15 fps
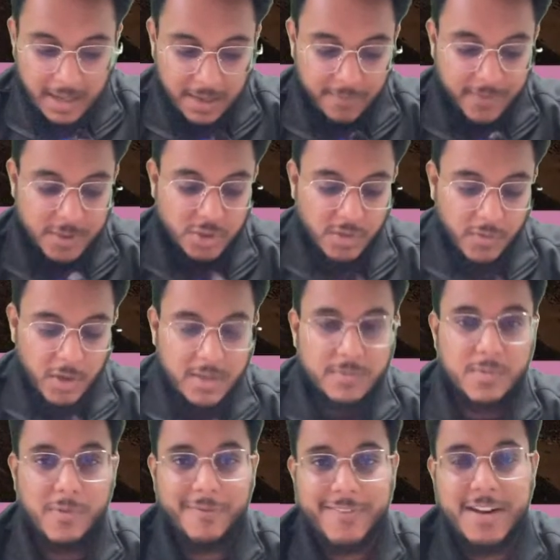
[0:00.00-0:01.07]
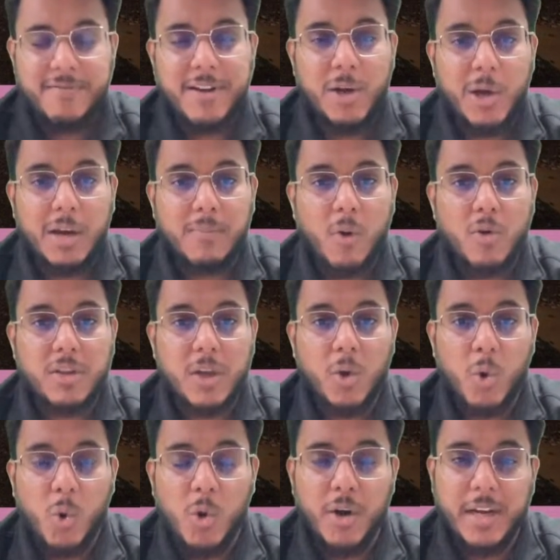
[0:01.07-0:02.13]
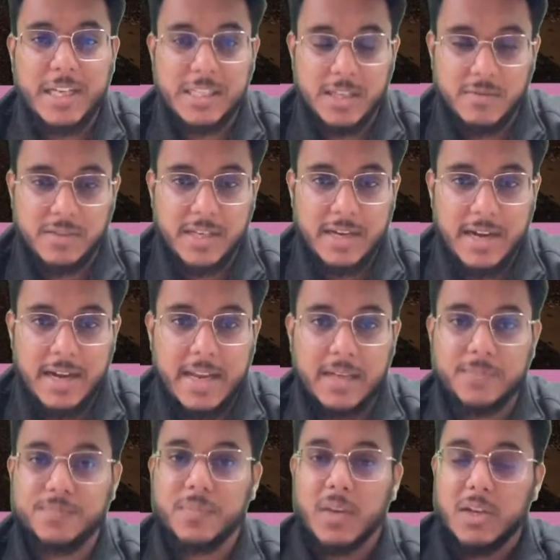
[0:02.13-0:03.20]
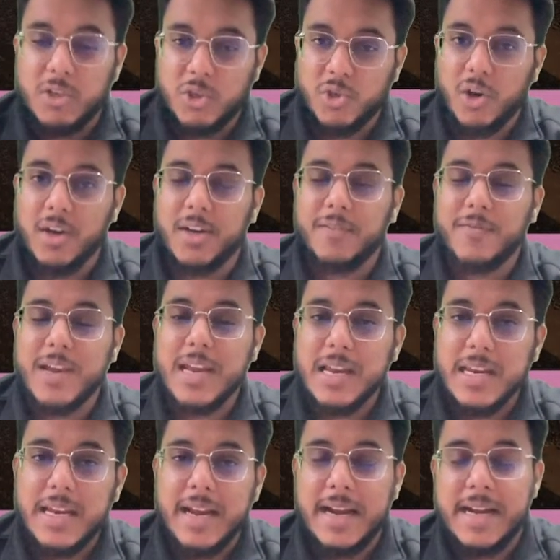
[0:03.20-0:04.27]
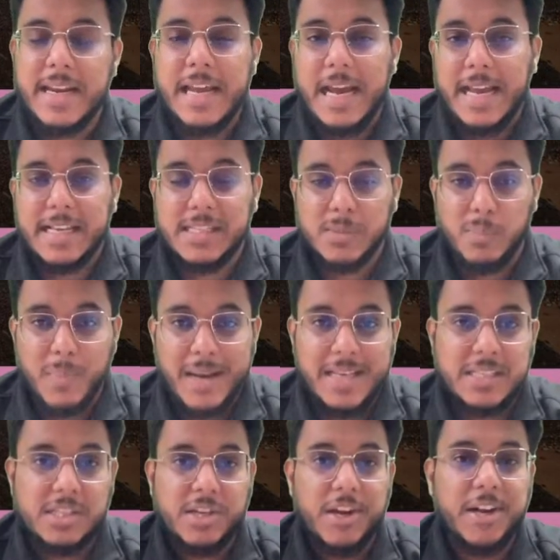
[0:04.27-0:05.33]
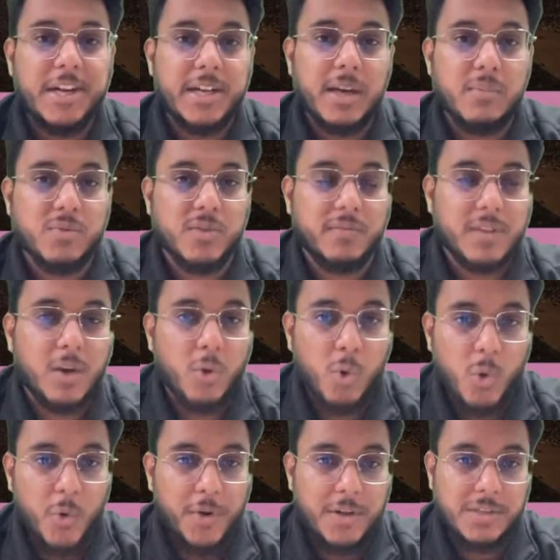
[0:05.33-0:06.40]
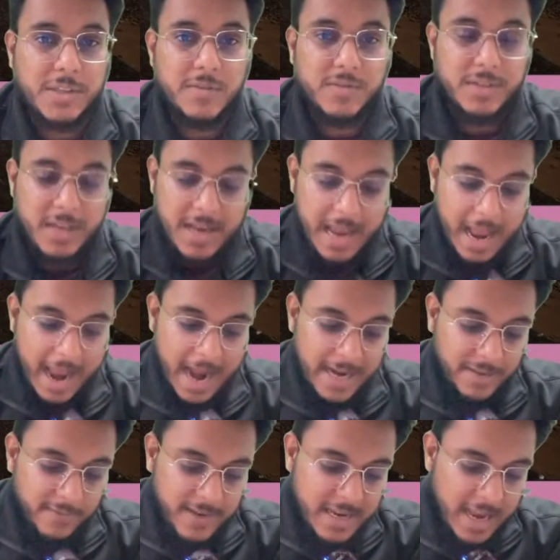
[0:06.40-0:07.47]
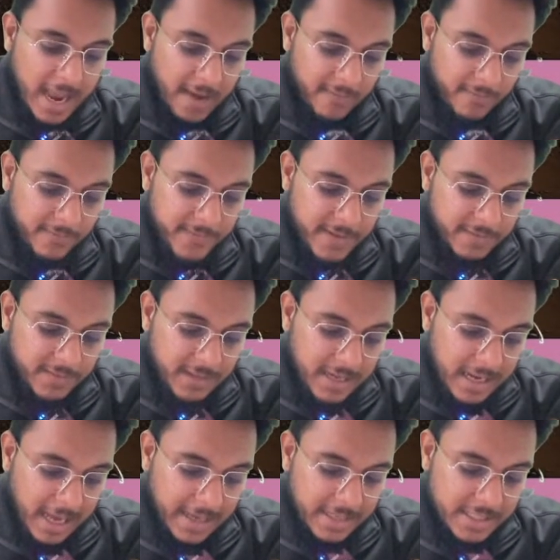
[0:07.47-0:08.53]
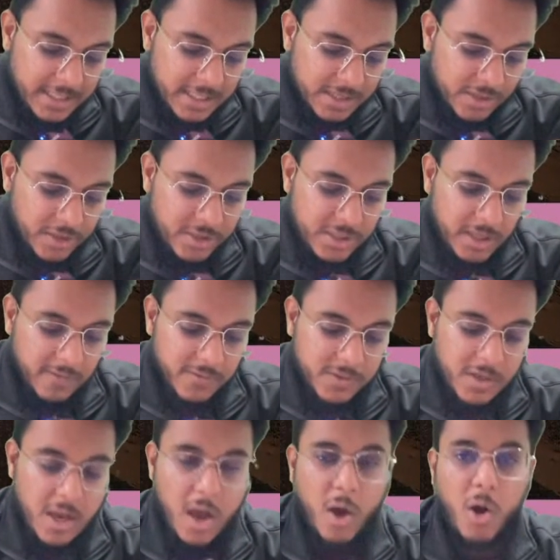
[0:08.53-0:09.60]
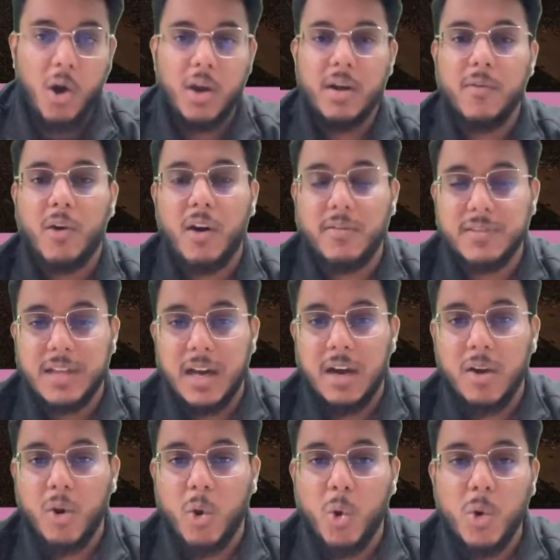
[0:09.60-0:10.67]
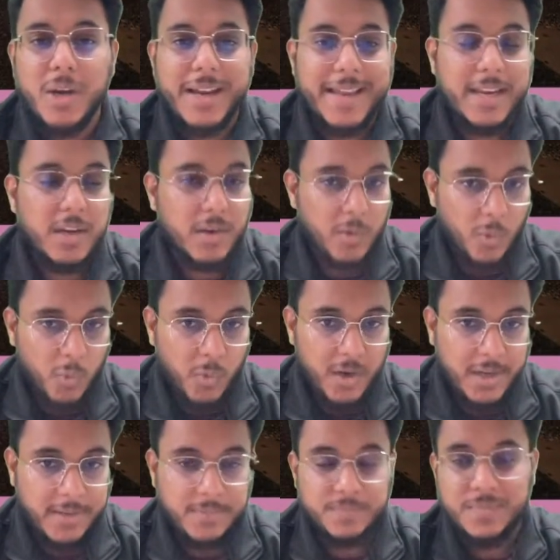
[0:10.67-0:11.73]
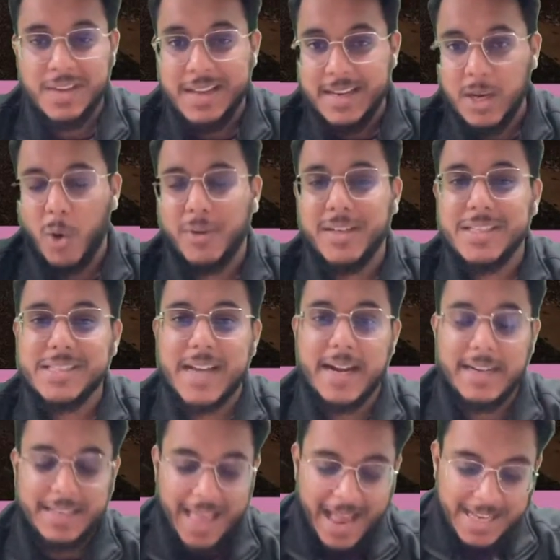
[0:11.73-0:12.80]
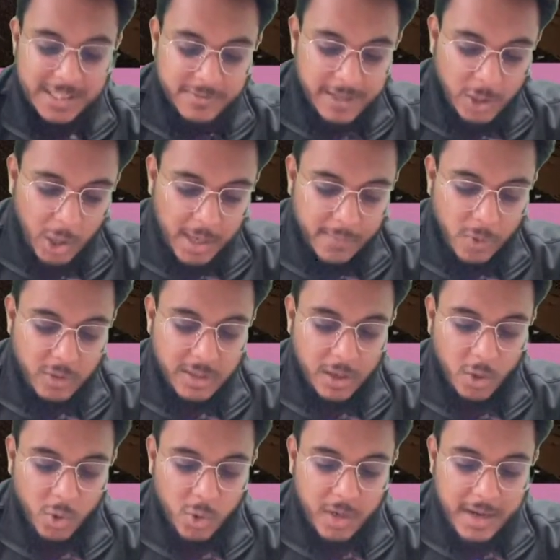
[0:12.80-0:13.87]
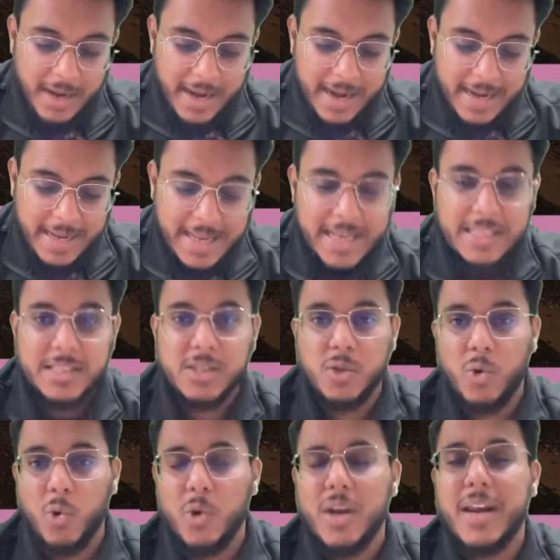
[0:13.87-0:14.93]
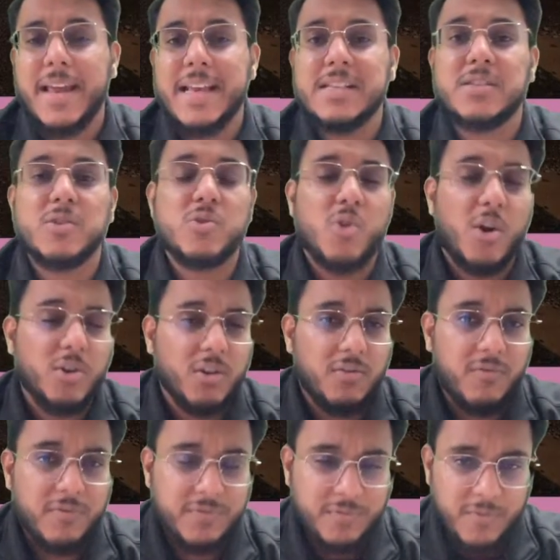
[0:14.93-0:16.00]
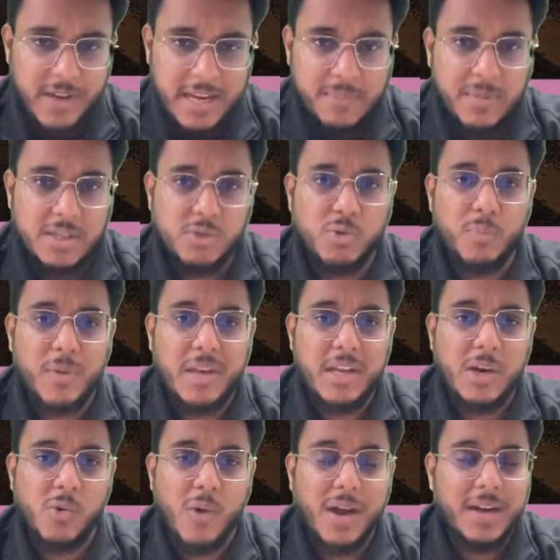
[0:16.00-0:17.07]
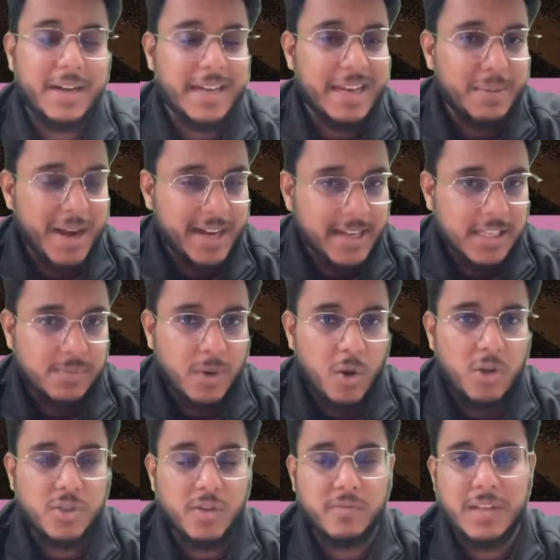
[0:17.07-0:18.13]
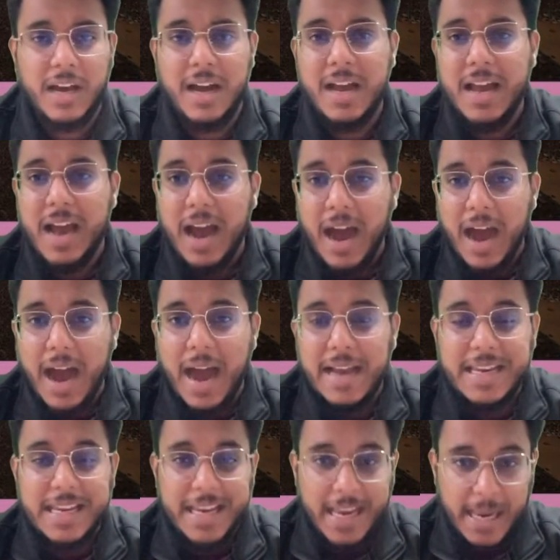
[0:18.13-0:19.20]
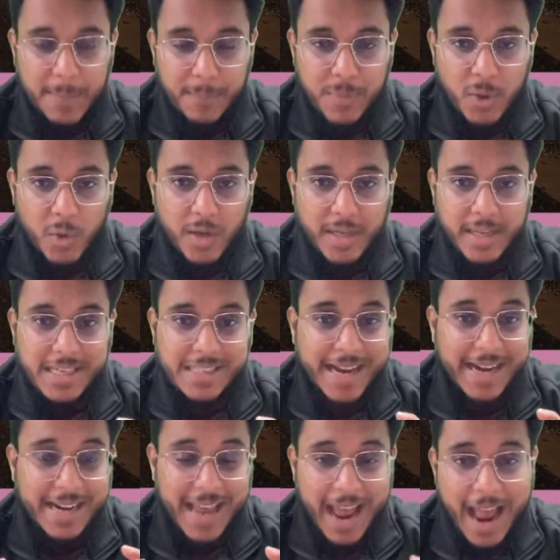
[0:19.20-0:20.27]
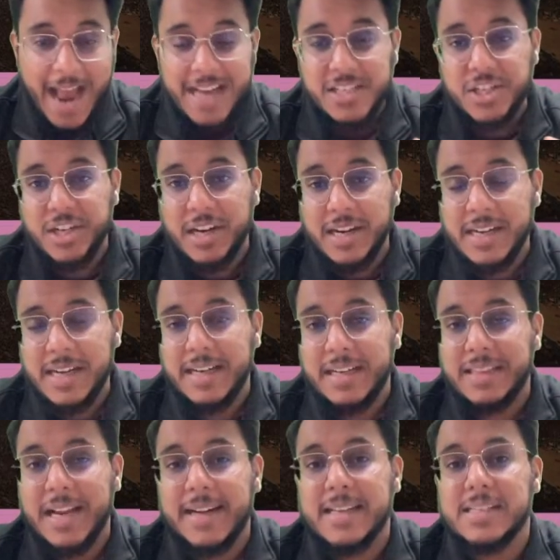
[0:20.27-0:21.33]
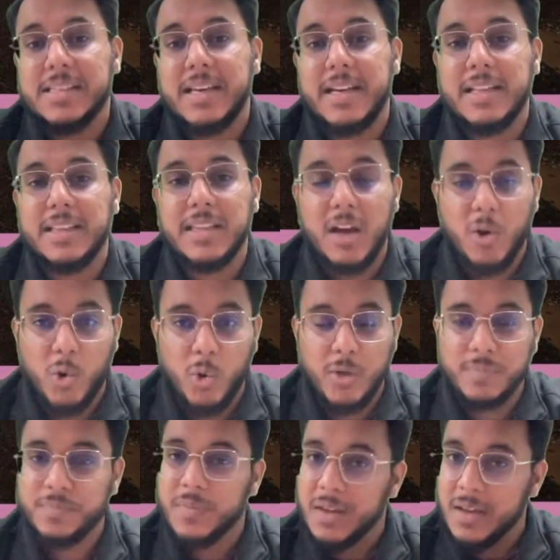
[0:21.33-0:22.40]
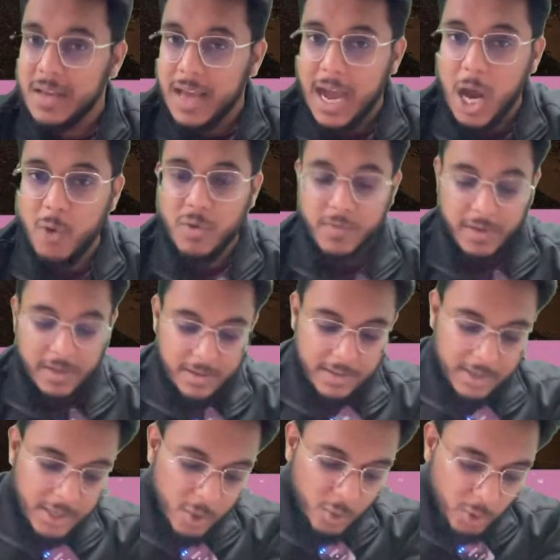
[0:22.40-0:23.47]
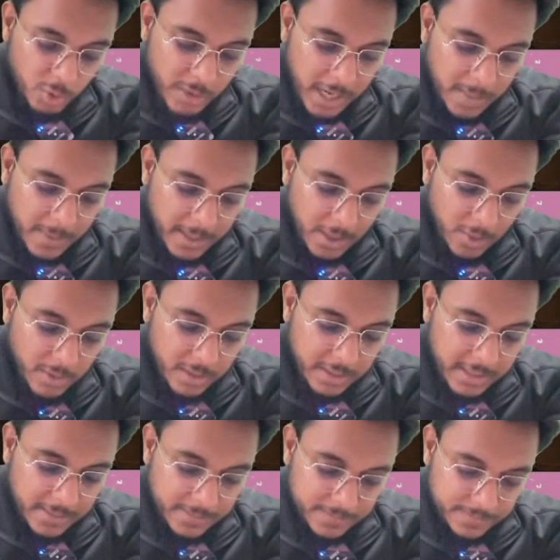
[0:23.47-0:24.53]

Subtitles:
first of all, when we talk about the coal reserves in India, geographically India is blessed in terms of the coal reserves, and we have fifth largest reserves all of the coal in world. Now understand, as we talk about the coal, India's coal is not of very much superior quality. It is because of the high impurities and ash content that is there in the coal. However, due to that particular thing,